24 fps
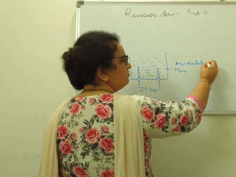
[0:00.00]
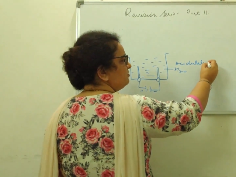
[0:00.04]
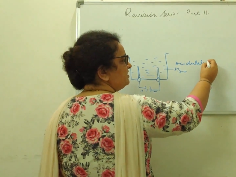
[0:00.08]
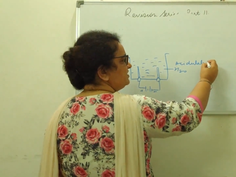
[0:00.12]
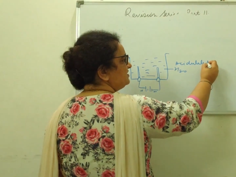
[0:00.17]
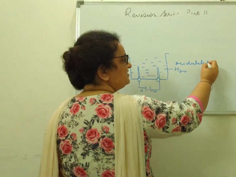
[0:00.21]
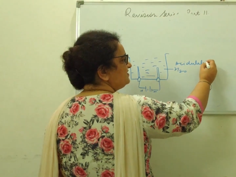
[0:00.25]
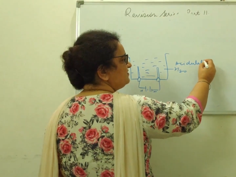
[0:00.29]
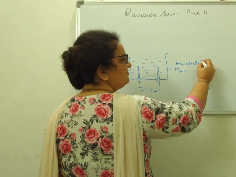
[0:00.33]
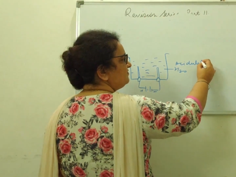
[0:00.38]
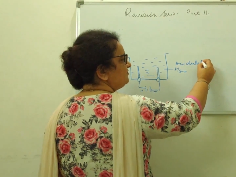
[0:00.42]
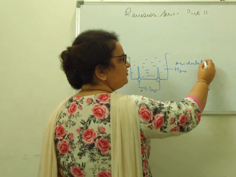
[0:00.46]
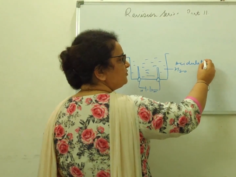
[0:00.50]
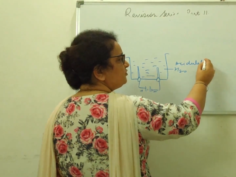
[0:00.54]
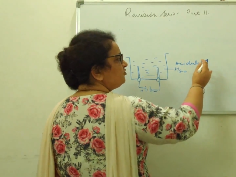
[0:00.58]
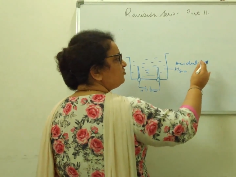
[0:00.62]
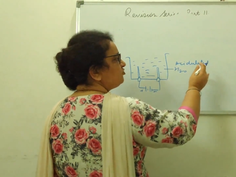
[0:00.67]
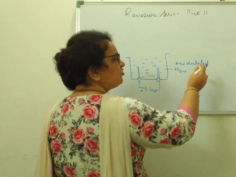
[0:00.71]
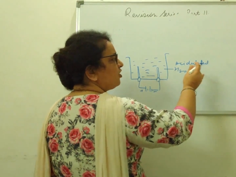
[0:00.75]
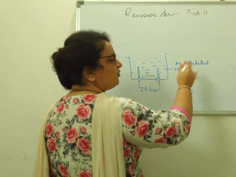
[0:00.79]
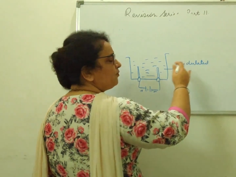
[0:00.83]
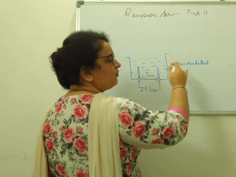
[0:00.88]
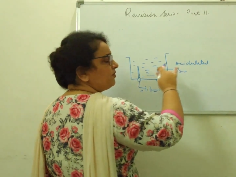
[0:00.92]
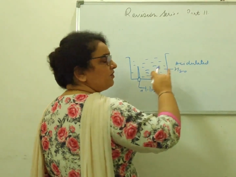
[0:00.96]
means few
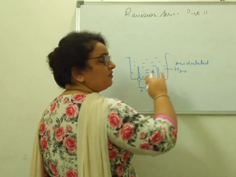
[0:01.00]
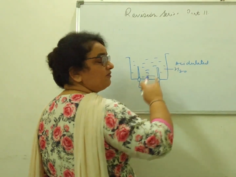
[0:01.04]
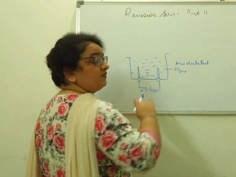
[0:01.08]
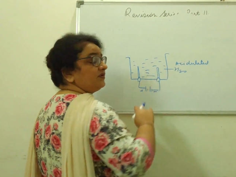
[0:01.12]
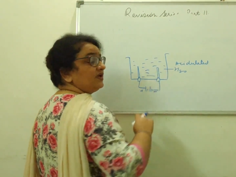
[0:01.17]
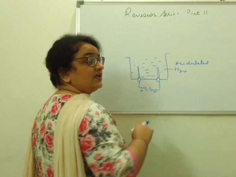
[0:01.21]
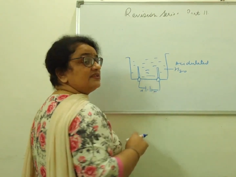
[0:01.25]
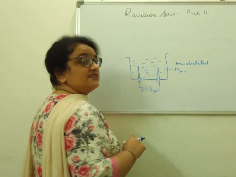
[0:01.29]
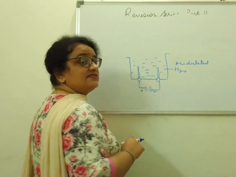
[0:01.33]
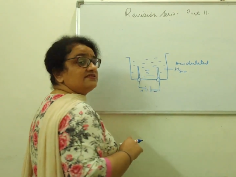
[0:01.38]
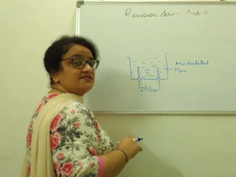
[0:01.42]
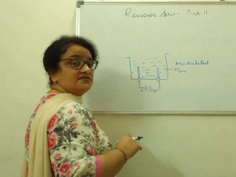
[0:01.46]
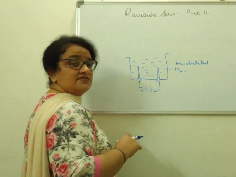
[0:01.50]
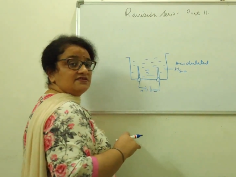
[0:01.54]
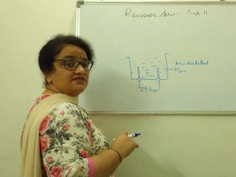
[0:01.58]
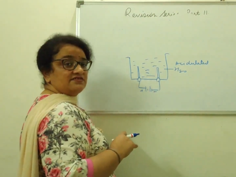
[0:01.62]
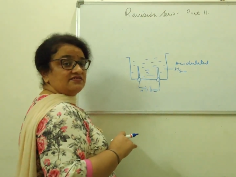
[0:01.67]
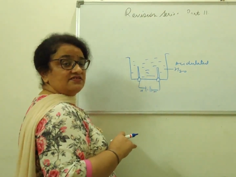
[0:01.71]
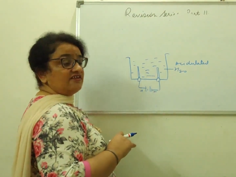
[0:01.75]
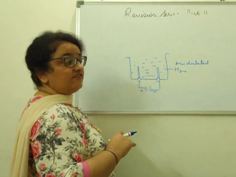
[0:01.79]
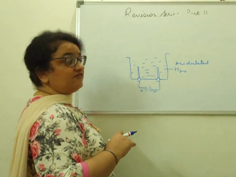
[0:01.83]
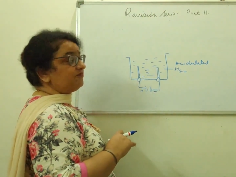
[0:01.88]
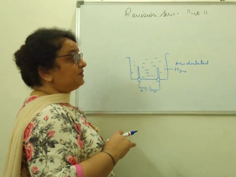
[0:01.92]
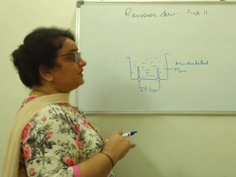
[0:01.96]
drops of
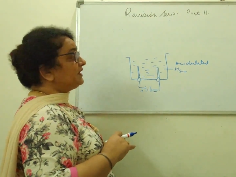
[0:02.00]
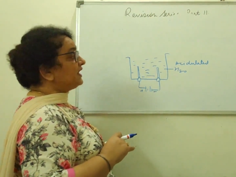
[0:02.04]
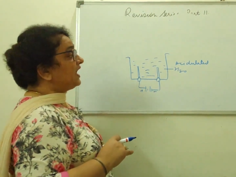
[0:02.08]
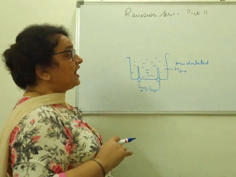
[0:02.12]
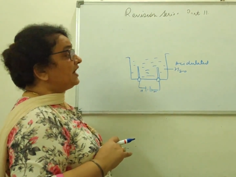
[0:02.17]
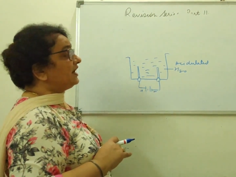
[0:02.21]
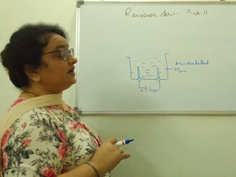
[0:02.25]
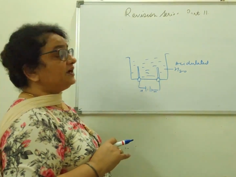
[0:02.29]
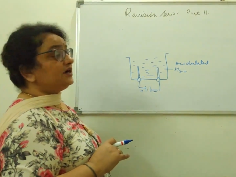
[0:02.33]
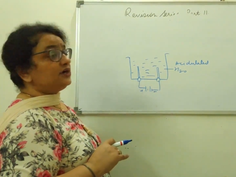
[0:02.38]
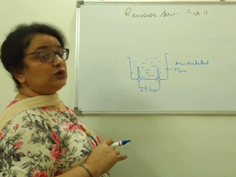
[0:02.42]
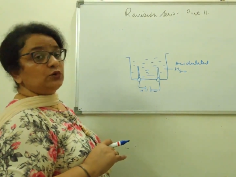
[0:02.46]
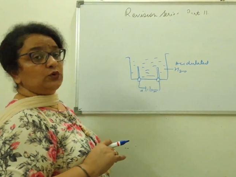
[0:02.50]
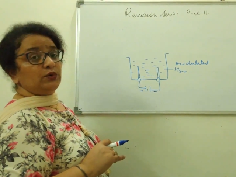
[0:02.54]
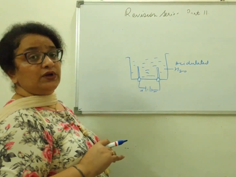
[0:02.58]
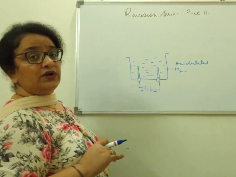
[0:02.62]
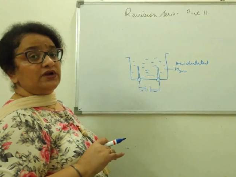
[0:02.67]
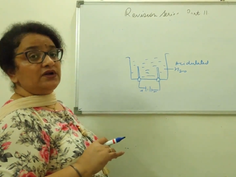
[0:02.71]
acids have been added to